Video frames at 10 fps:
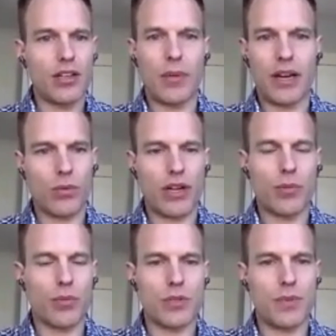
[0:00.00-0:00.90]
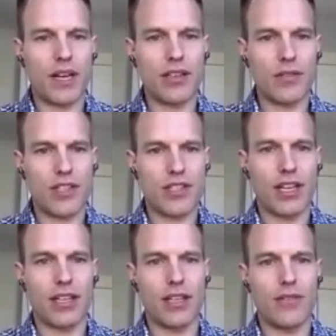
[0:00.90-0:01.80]
no matter what your perspective is, I
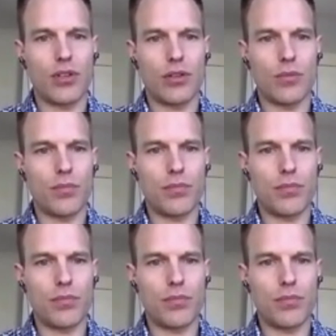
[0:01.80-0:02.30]
can give you